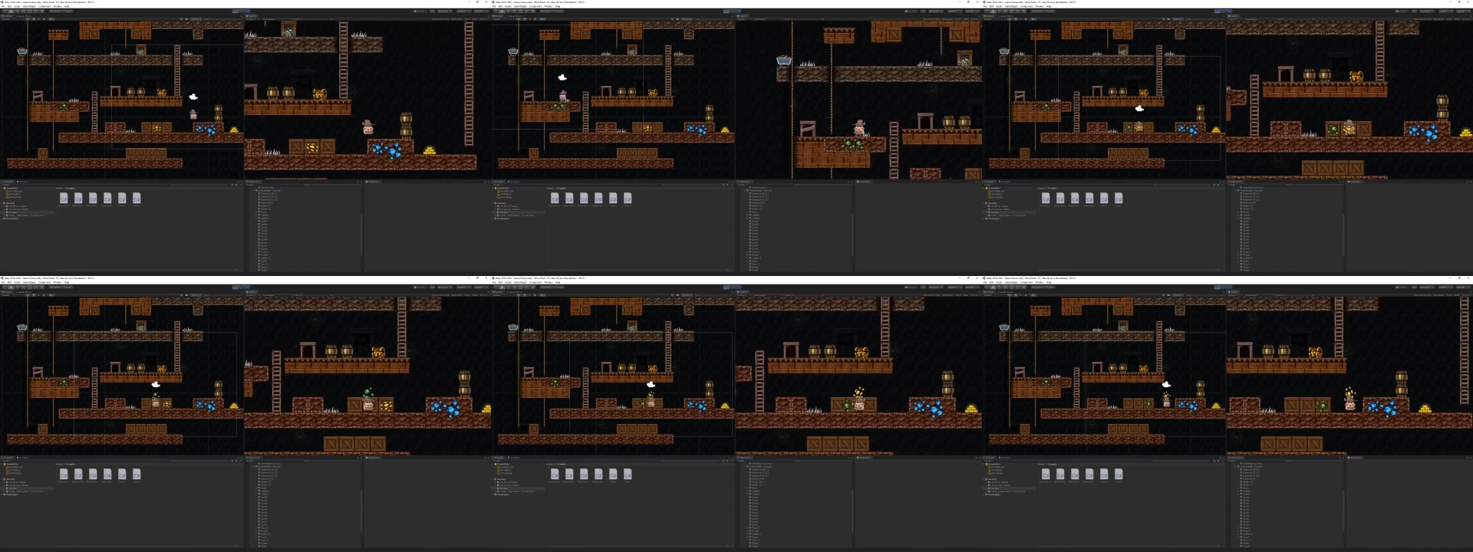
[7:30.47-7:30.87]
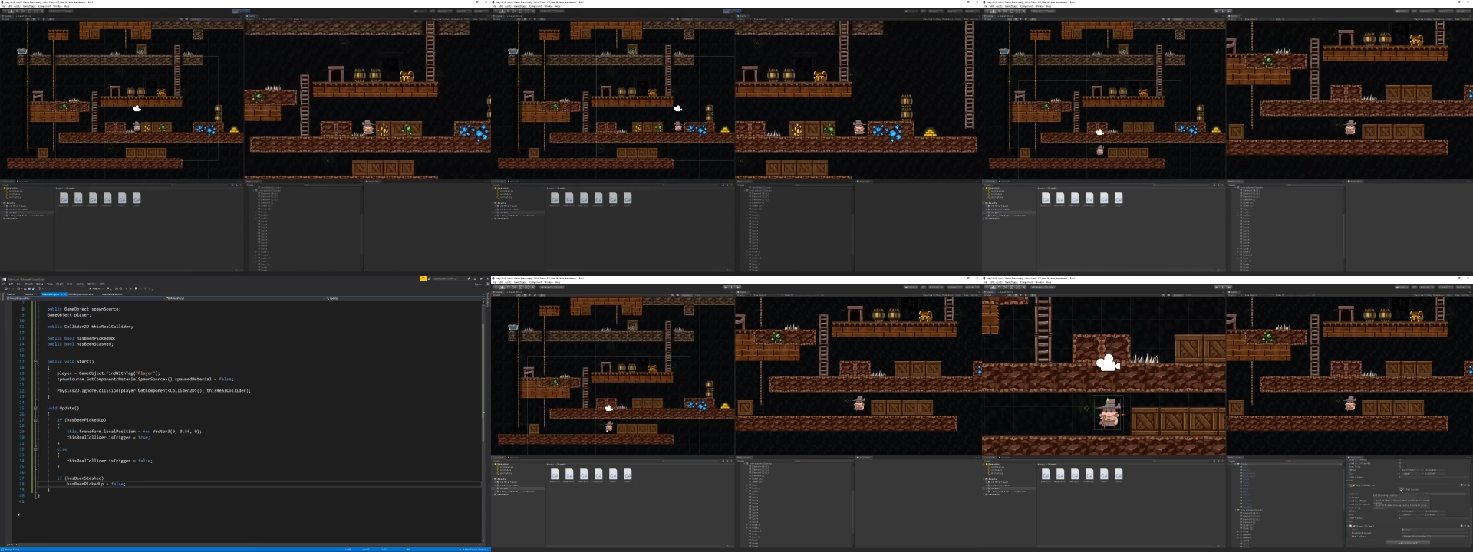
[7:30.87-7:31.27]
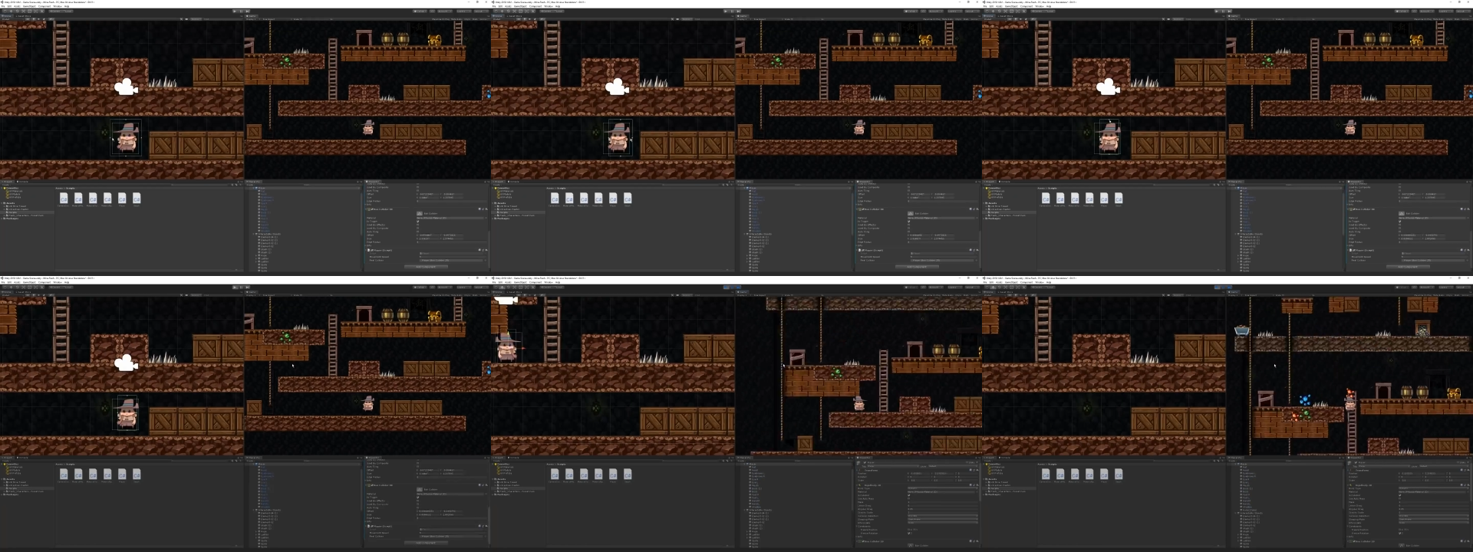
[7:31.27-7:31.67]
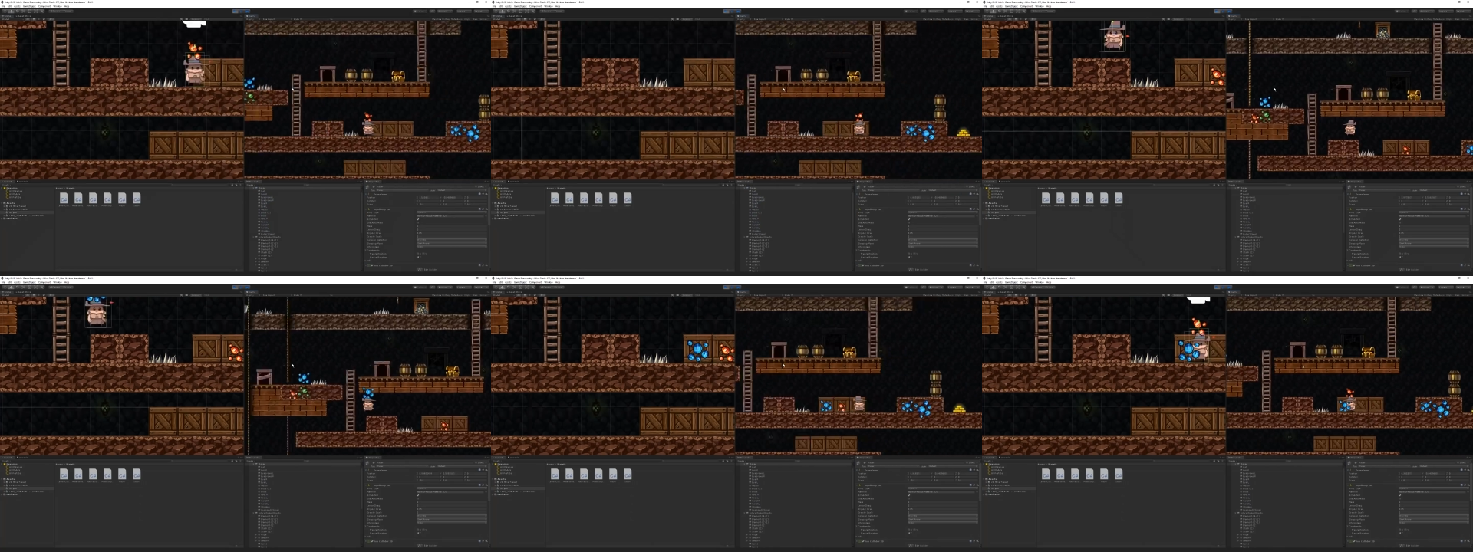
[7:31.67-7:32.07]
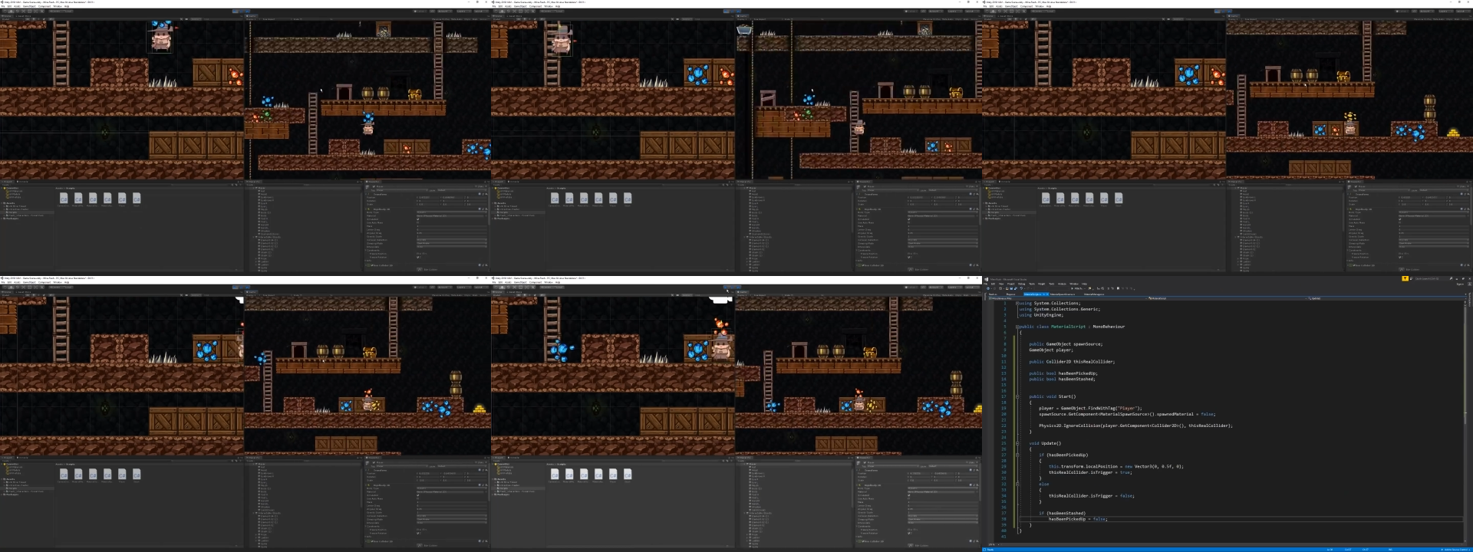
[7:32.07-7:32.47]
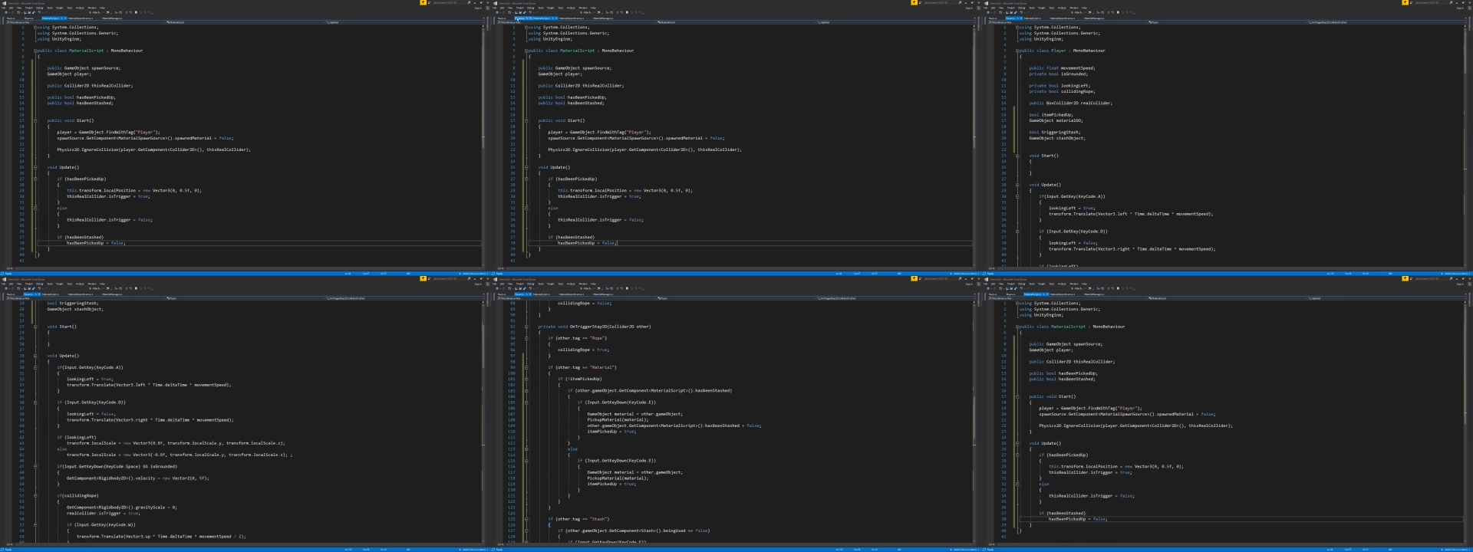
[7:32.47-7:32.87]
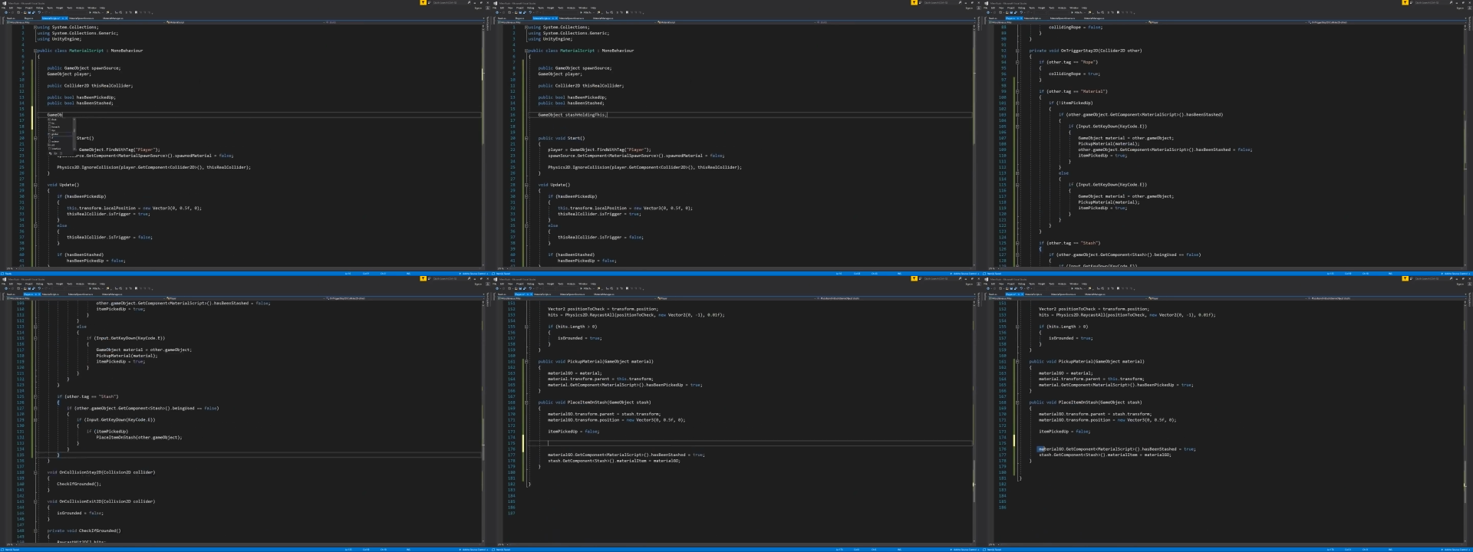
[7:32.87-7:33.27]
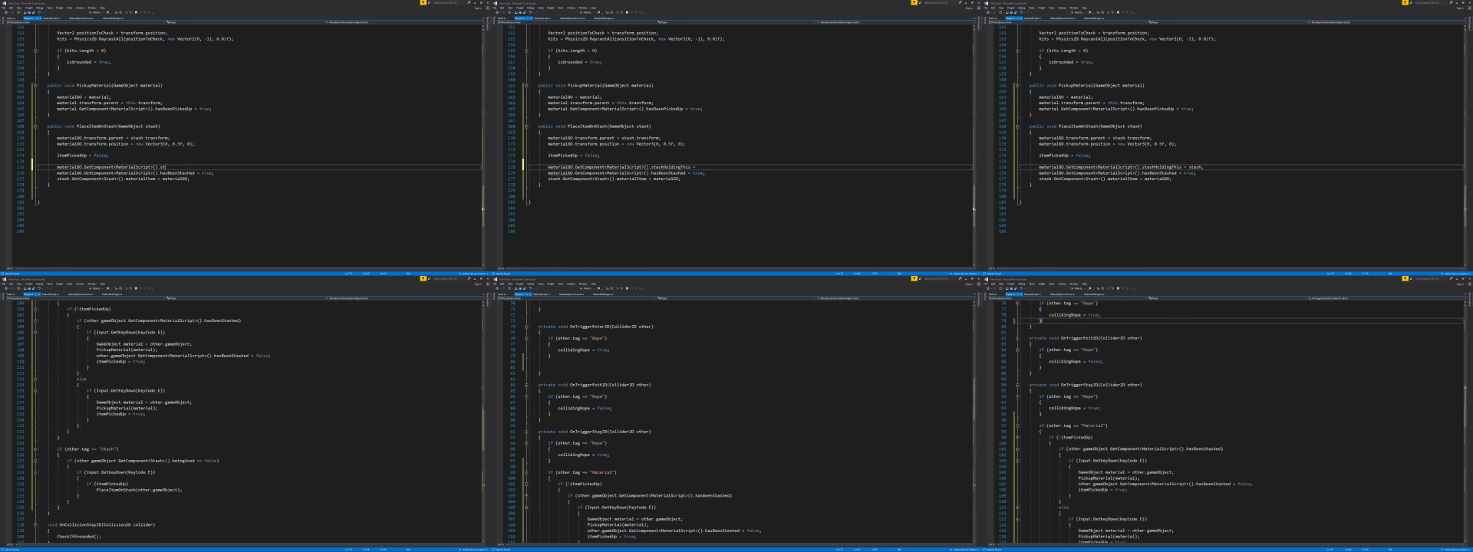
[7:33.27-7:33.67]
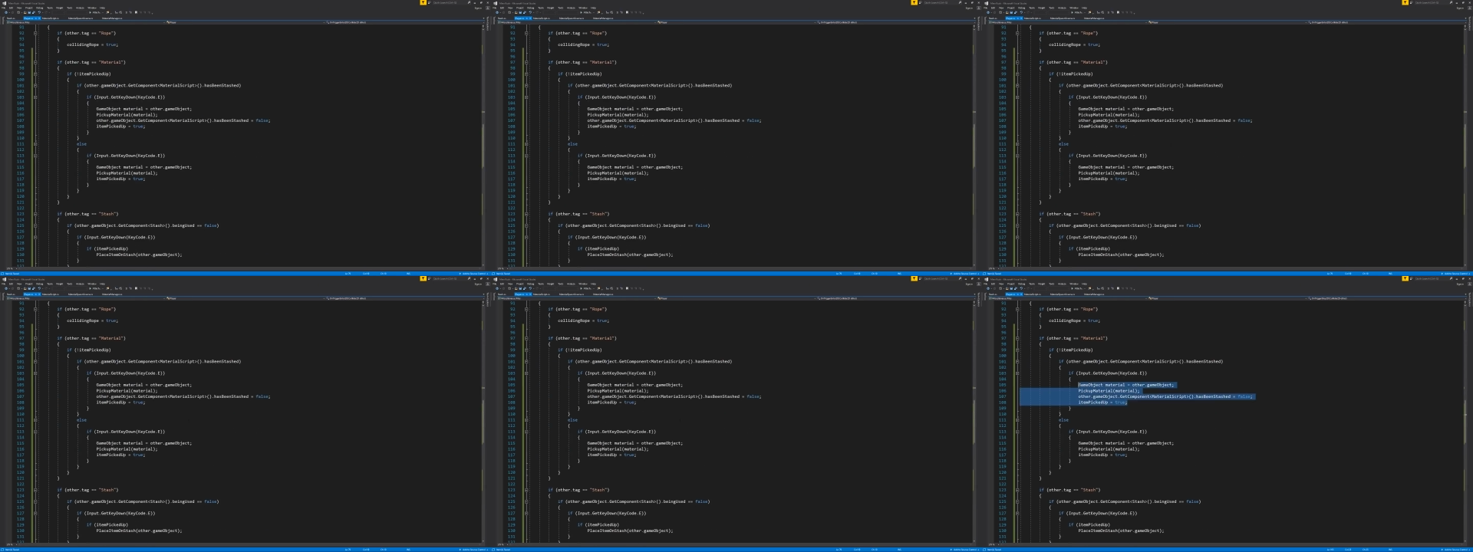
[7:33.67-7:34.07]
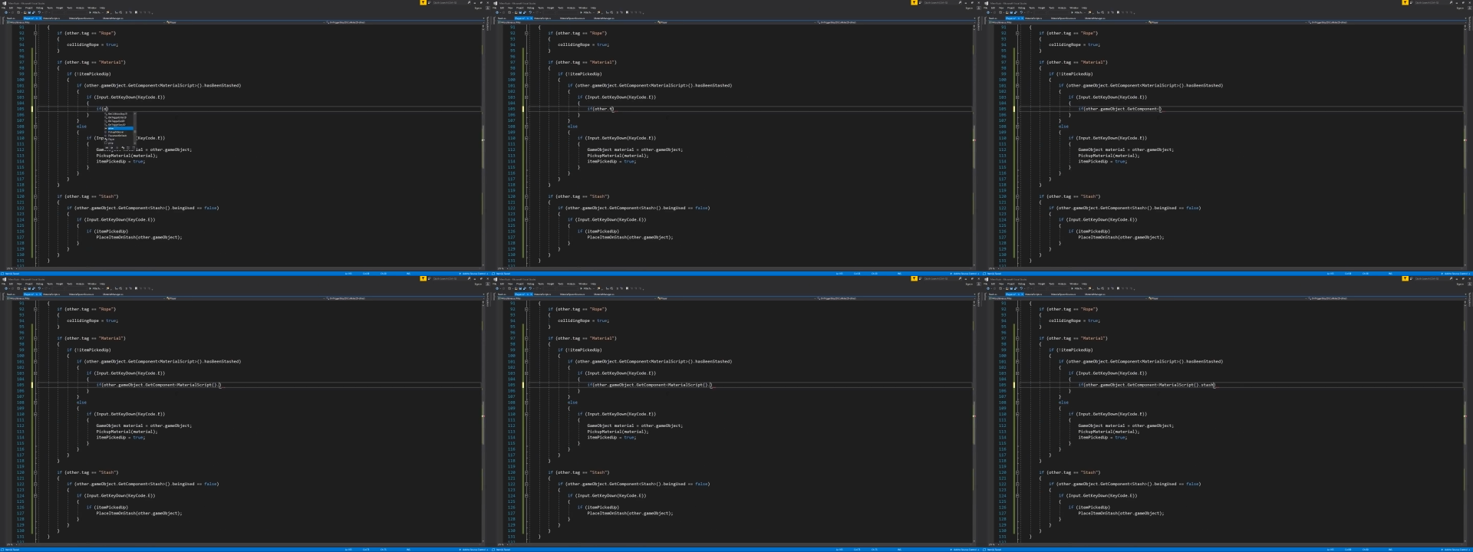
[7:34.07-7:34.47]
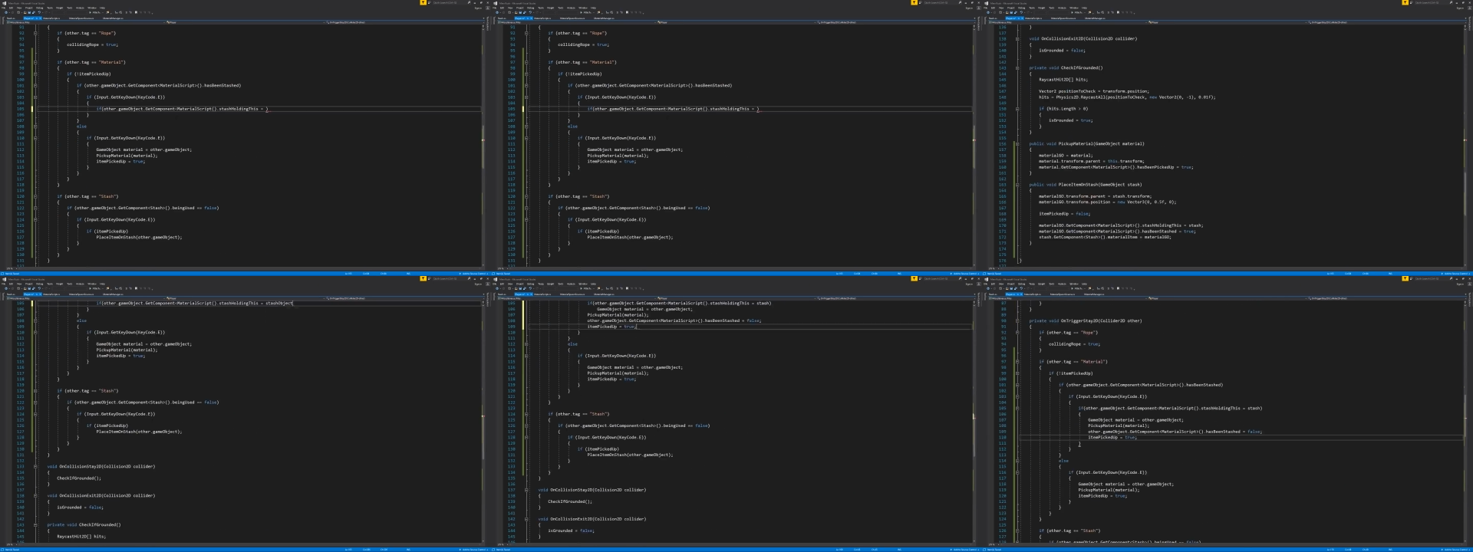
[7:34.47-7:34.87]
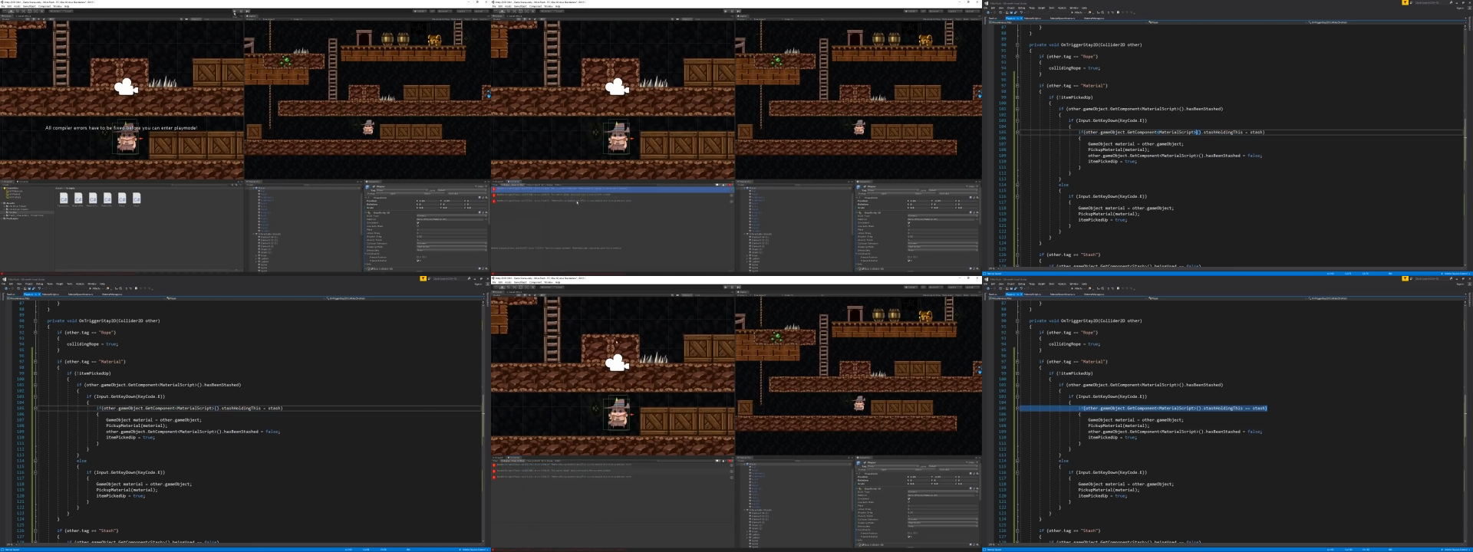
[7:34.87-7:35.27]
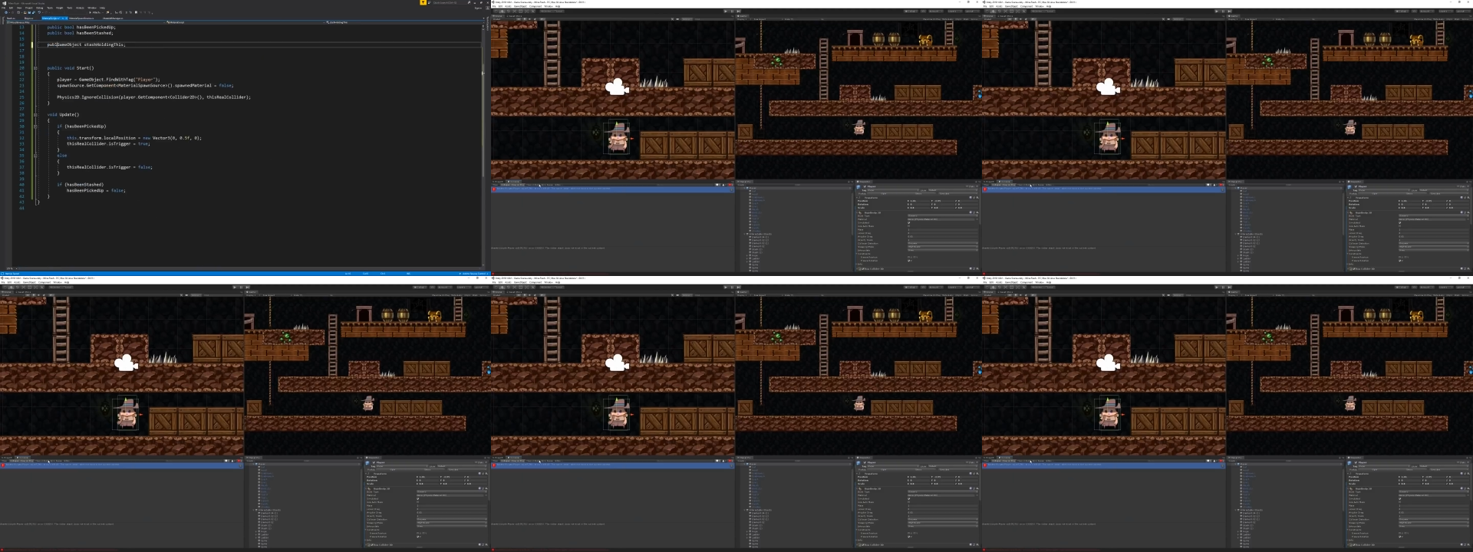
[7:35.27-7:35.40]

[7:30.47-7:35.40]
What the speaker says: (no speaker visible)